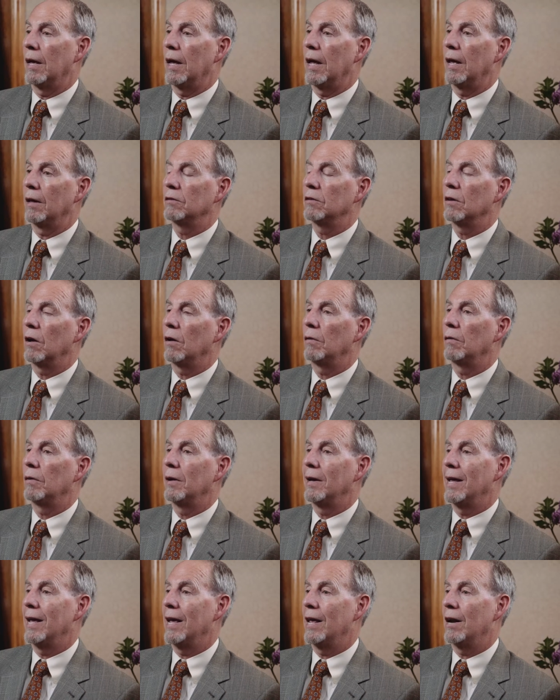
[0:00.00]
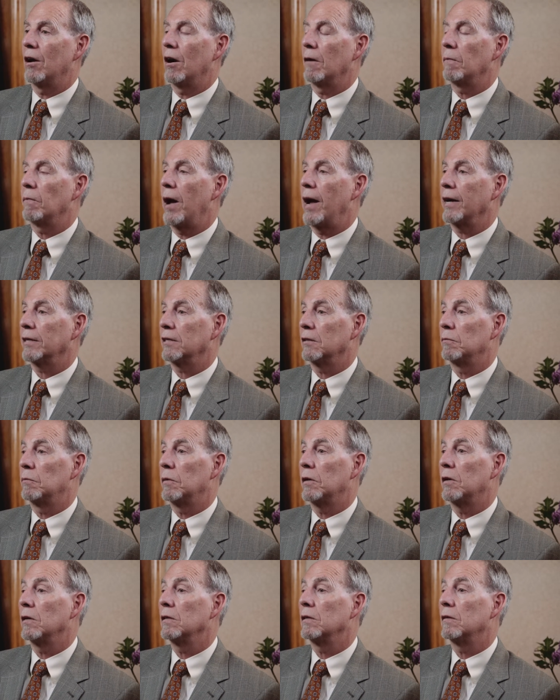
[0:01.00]
And so in our practice,
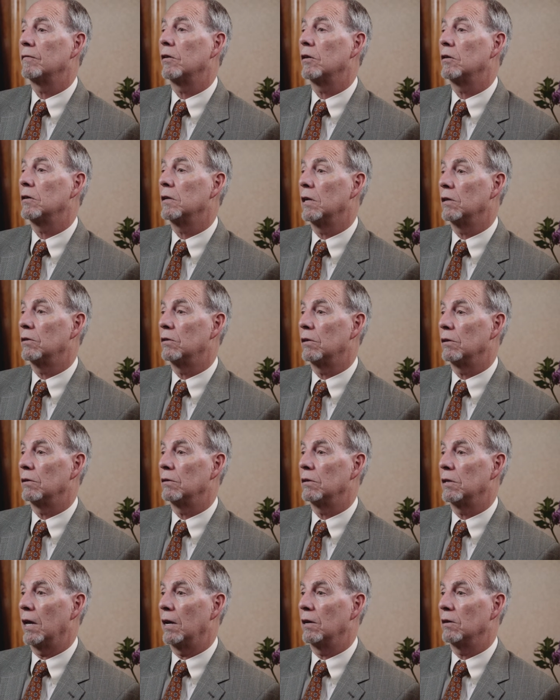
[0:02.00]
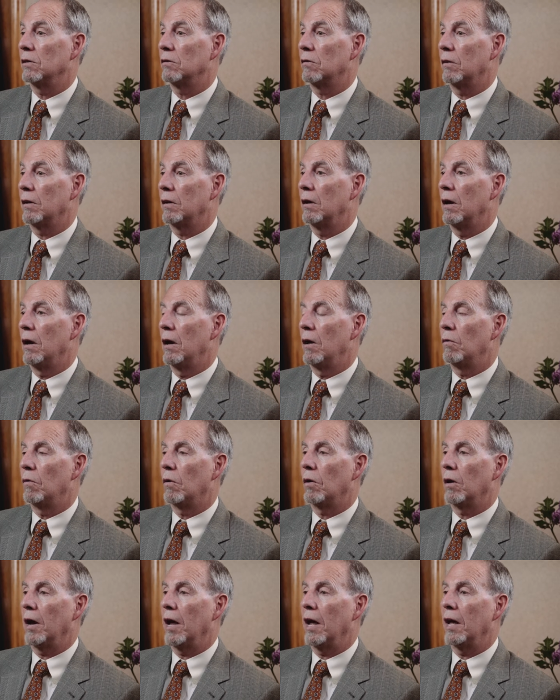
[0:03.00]
because of our digital dentistry,
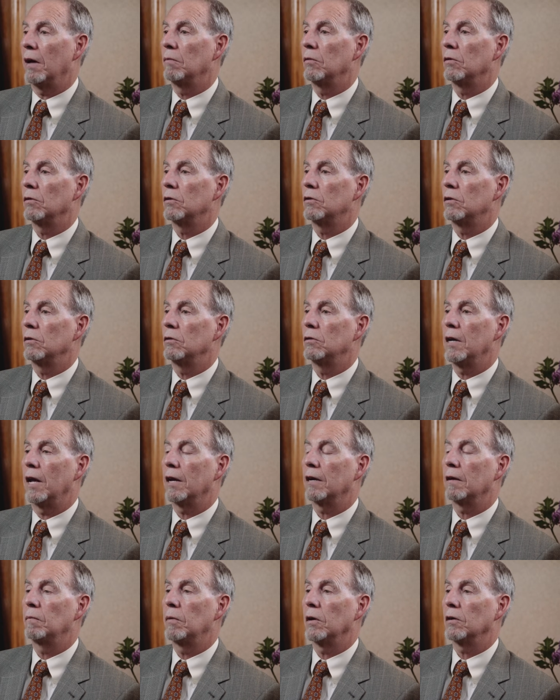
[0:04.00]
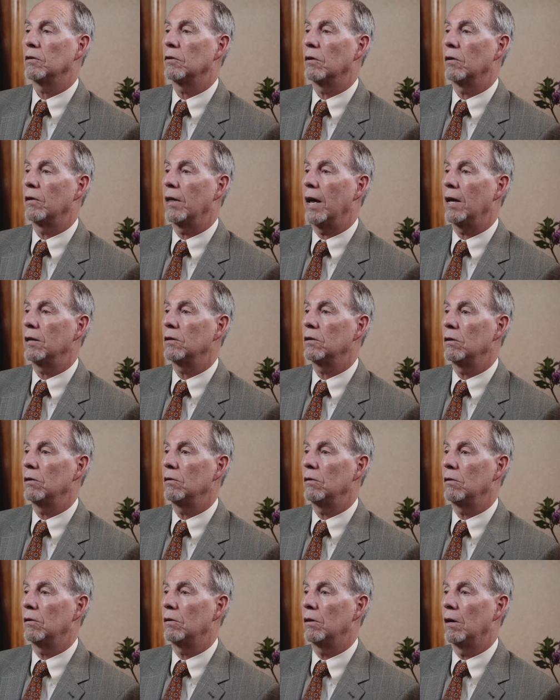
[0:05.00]
we're able to take a picture of that
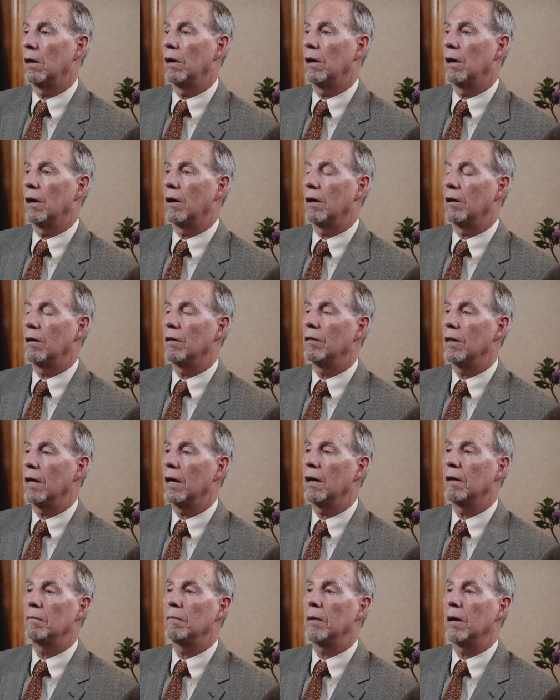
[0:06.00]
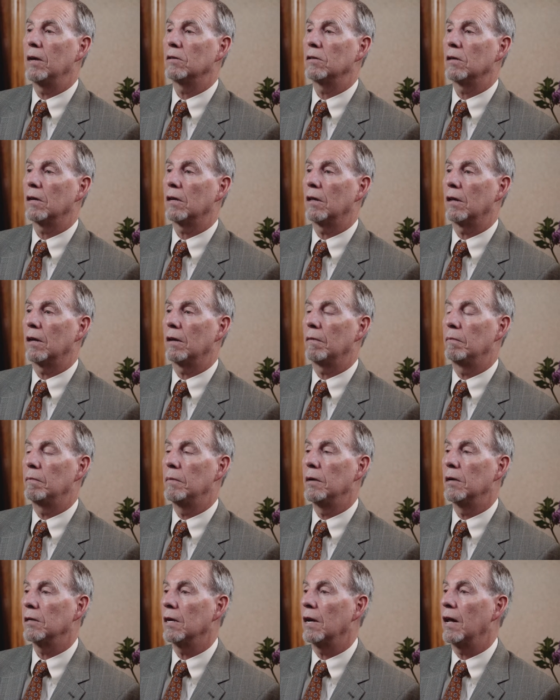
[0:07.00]
tooth and then basically
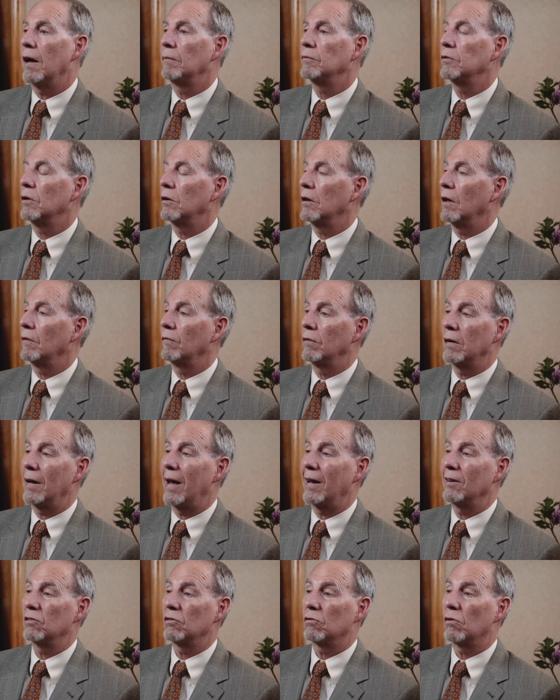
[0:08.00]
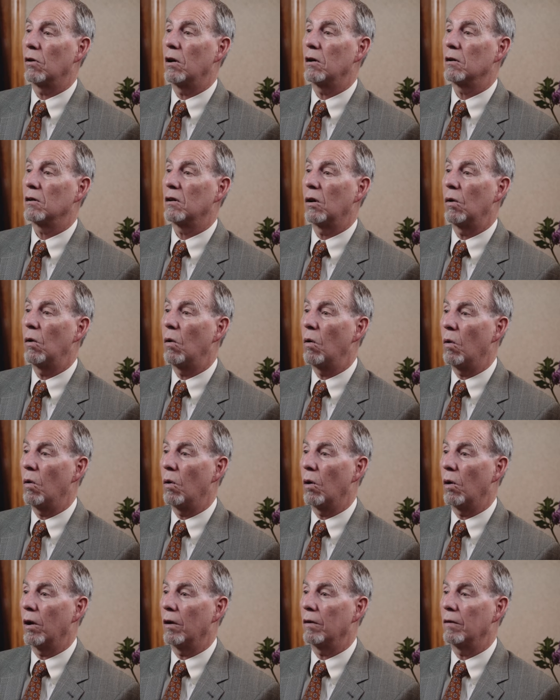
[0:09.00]
build it up so you have a nice strong
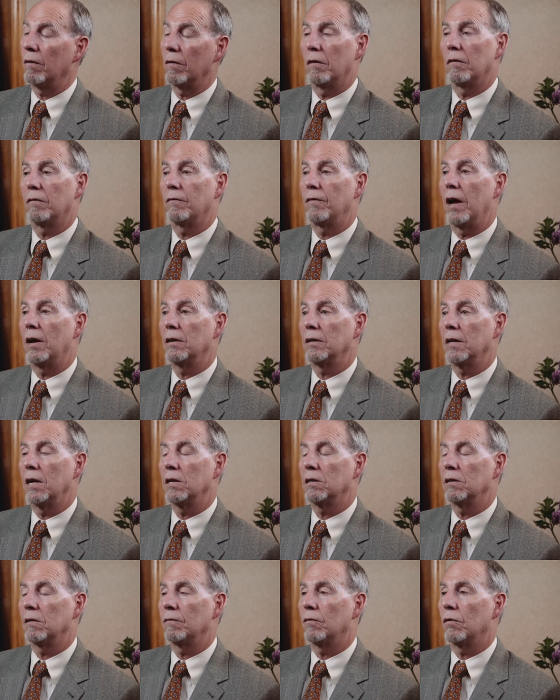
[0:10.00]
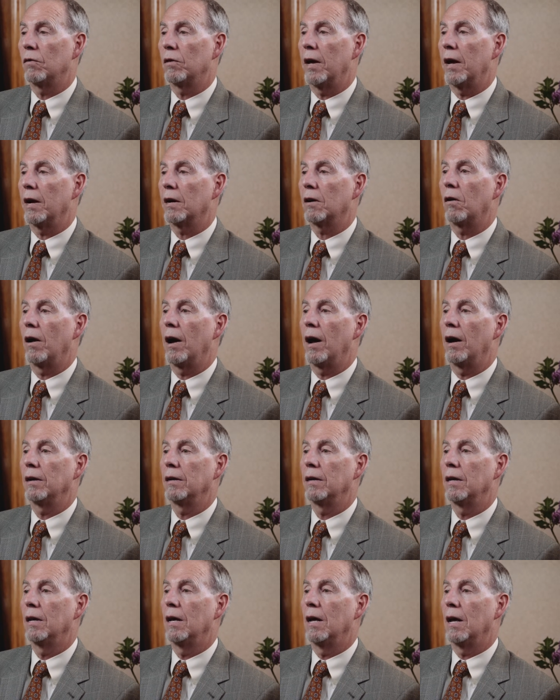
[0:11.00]
core or foundation for that
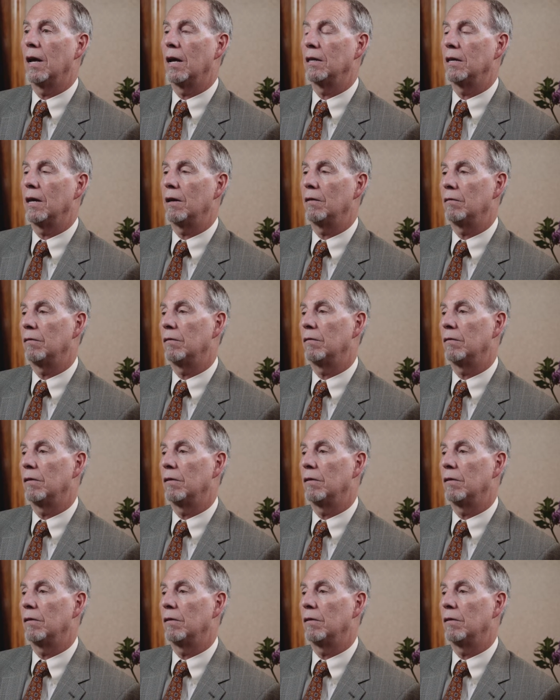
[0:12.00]
crown. And then